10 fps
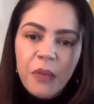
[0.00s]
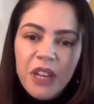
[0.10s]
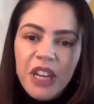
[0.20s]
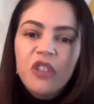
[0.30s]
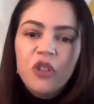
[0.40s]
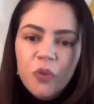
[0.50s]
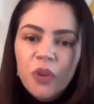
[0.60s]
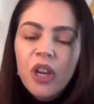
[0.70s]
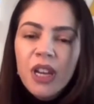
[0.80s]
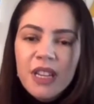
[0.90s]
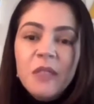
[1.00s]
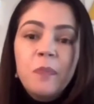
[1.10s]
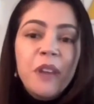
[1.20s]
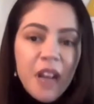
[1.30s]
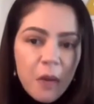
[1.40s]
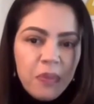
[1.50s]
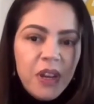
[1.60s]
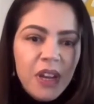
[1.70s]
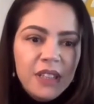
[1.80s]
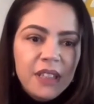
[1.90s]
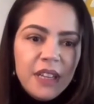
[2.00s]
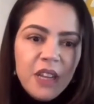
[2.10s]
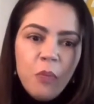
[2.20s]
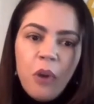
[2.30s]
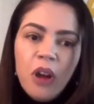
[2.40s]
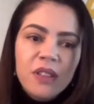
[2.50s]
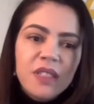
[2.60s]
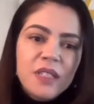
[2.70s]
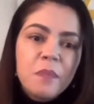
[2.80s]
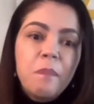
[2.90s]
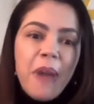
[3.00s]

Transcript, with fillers: we need to speed up the new policies